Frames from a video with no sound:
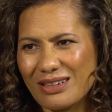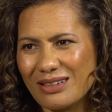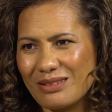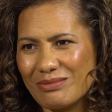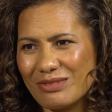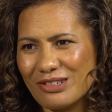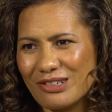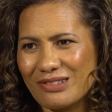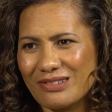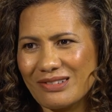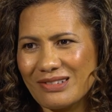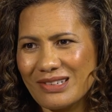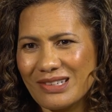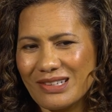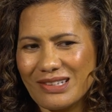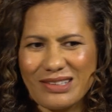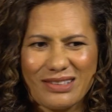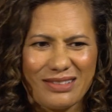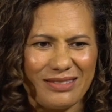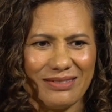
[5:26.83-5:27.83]
them, look,
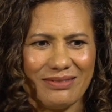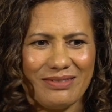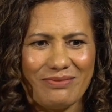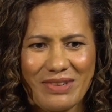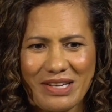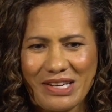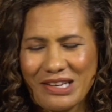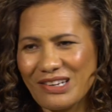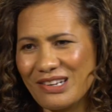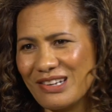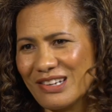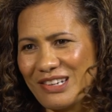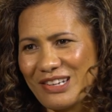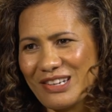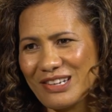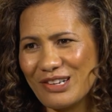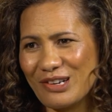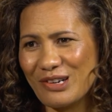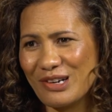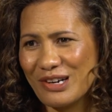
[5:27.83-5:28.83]
and
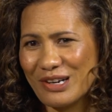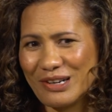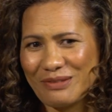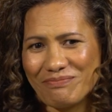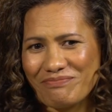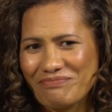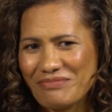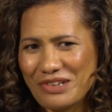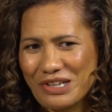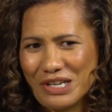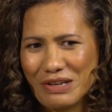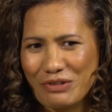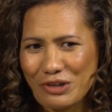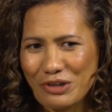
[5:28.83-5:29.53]
I never